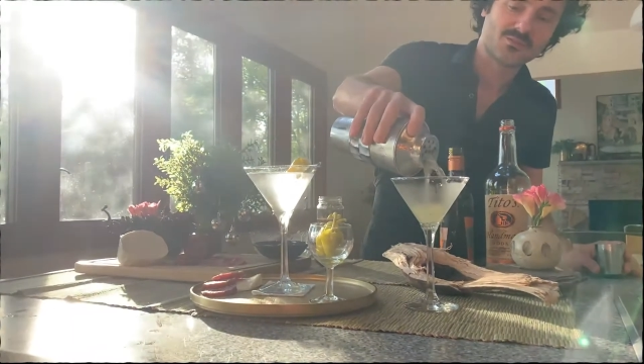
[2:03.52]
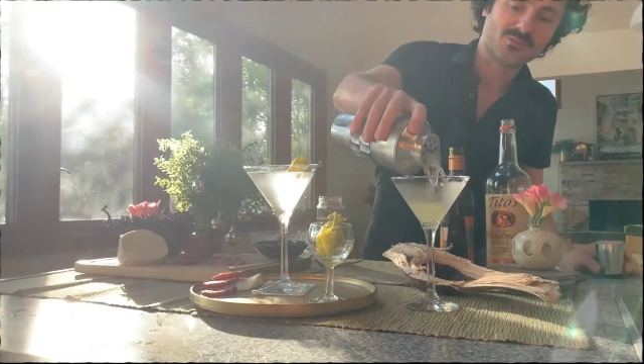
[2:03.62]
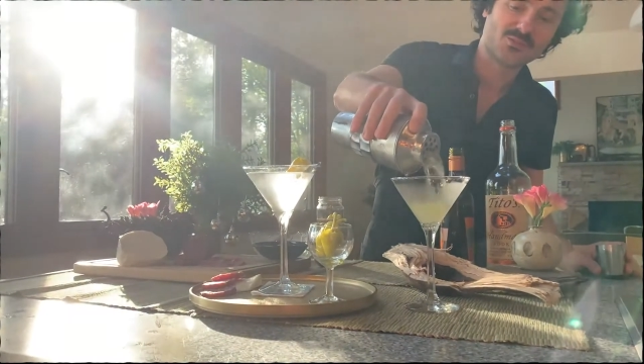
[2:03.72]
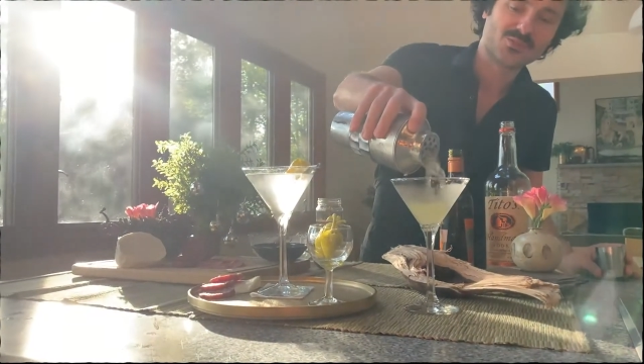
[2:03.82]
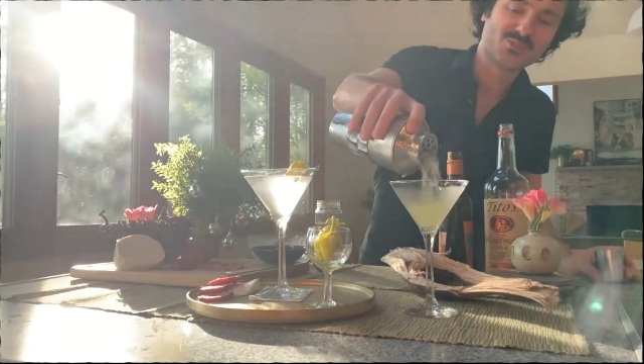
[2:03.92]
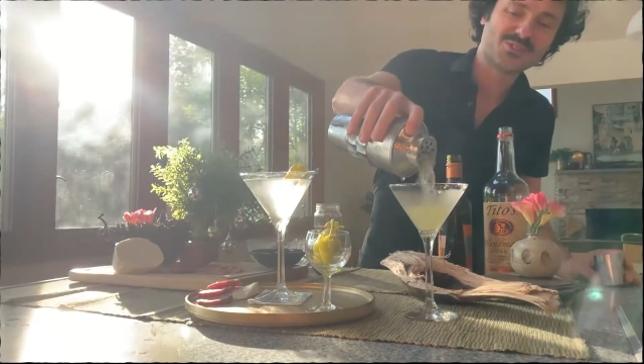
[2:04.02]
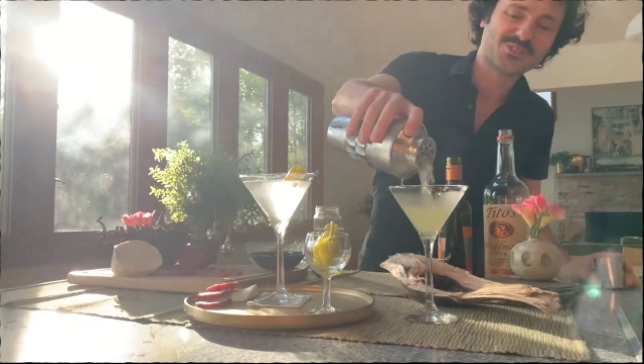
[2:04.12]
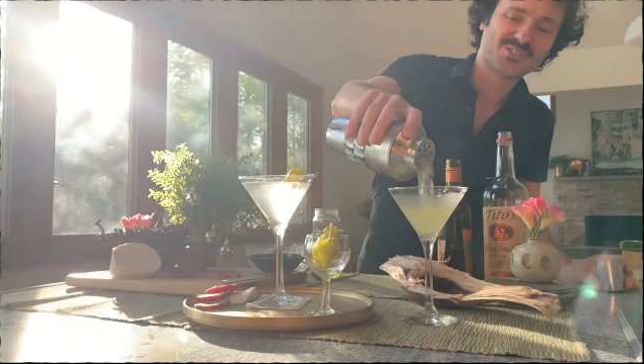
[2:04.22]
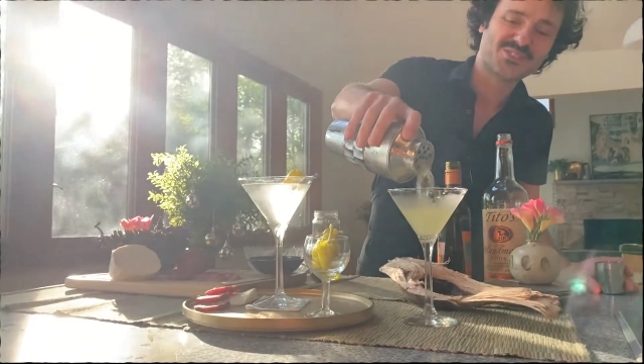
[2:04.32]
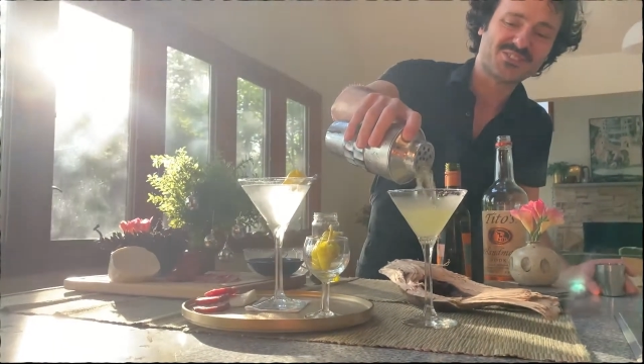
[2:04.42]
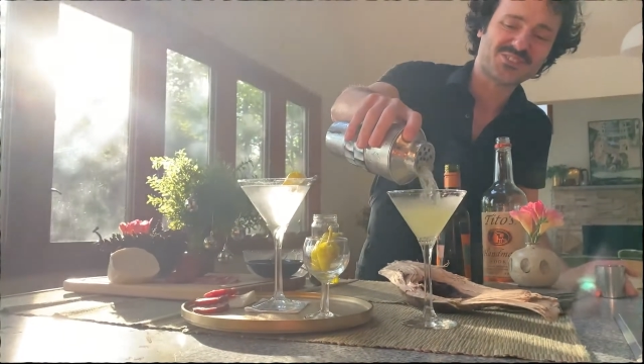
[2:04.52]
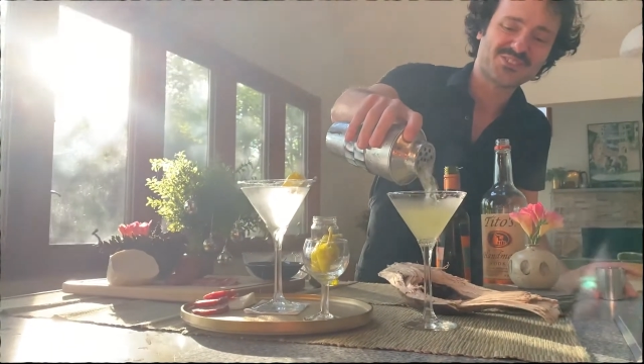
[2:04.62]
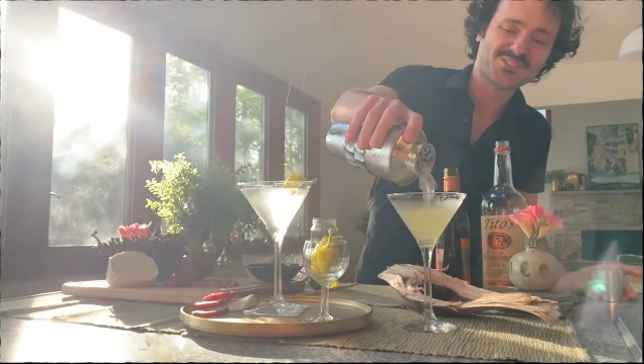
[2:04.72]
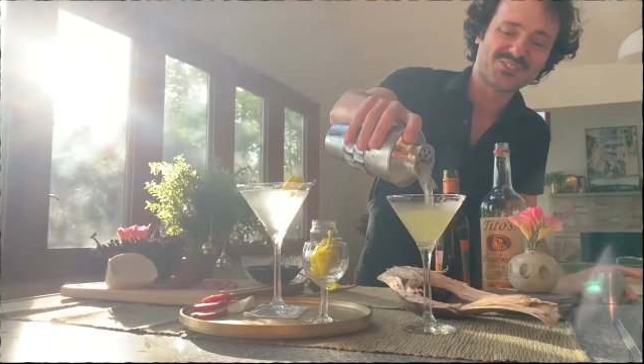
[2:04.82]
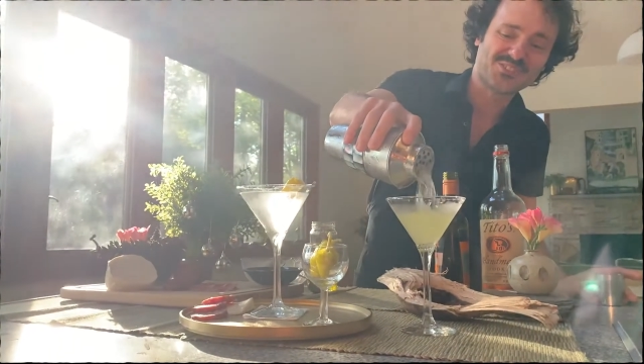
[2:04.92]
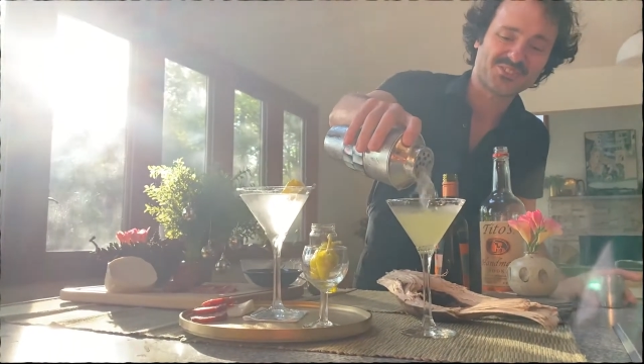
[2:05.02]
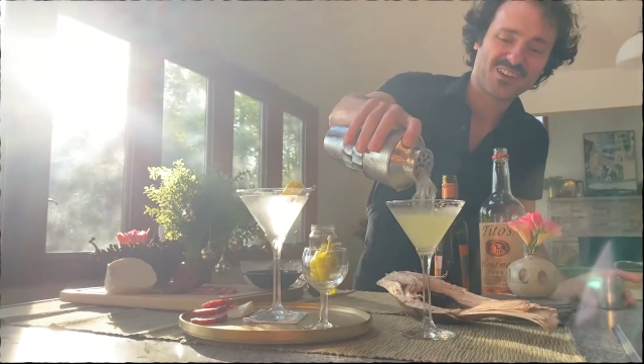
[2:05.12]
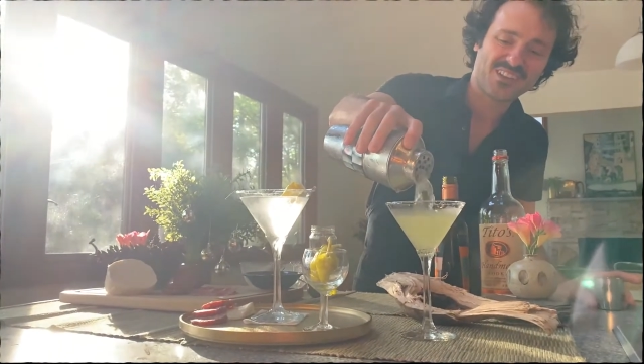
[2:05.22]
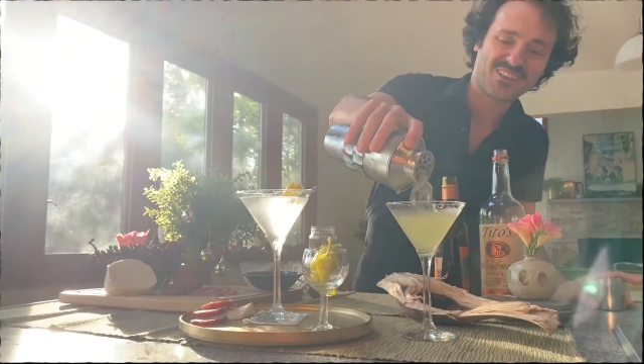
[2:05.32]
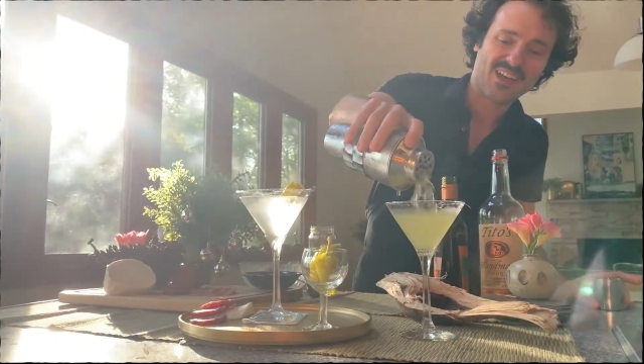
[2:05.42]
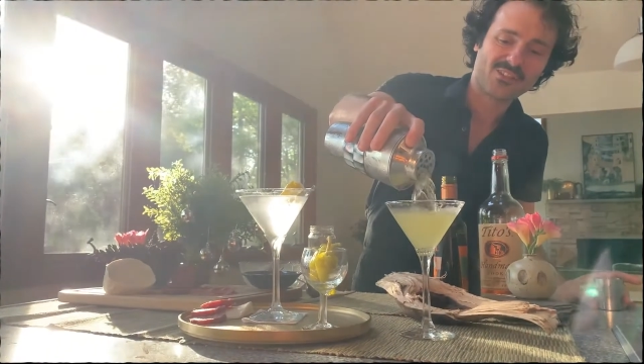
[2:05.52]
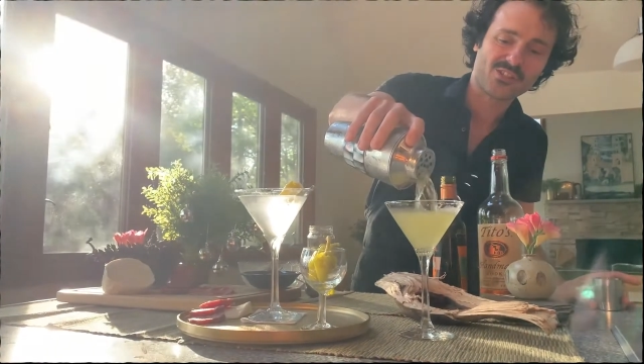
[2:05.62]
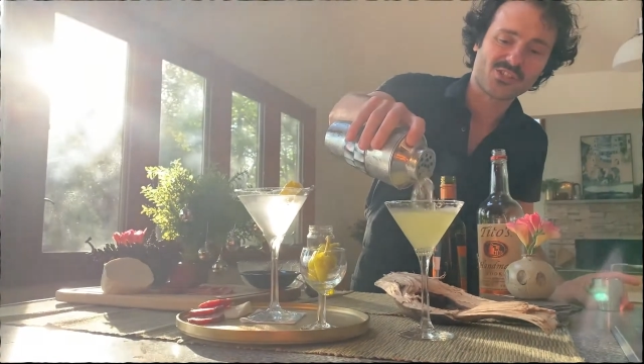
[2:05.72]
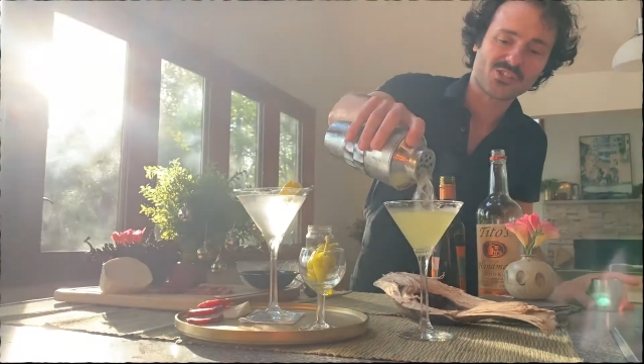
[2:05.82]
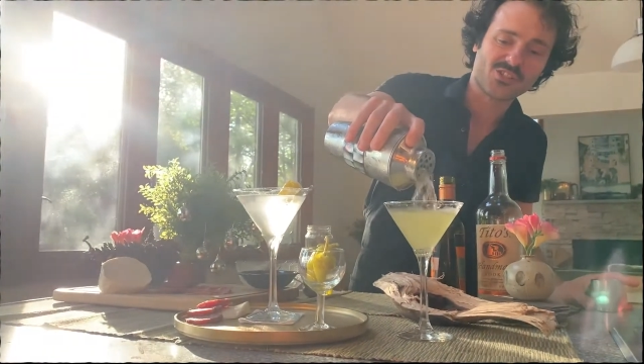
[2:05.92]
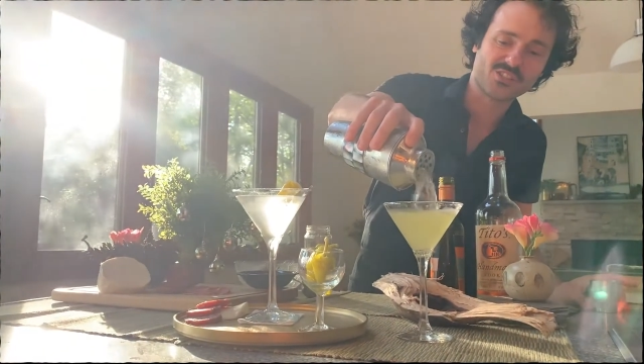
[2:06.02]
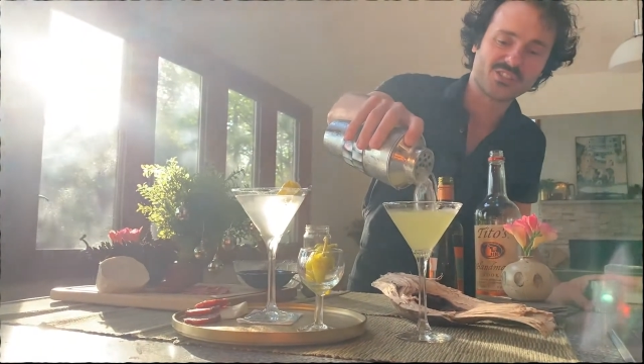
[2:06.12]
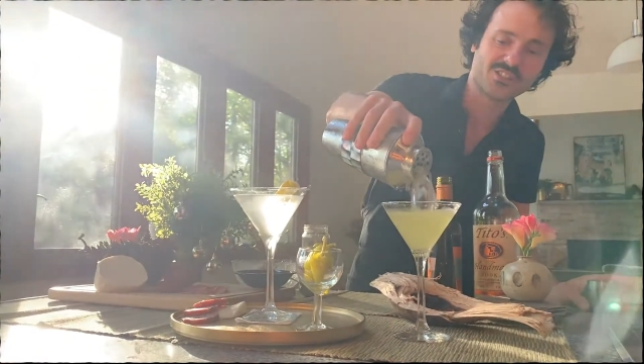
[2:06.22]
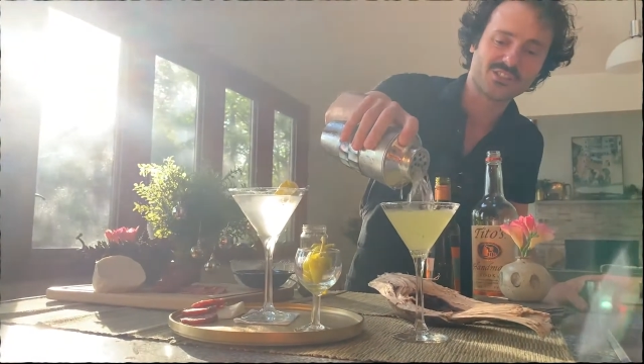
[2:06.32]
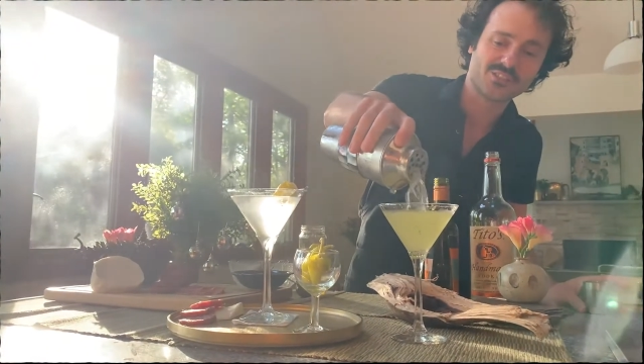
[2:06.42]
Ooh, that looks good.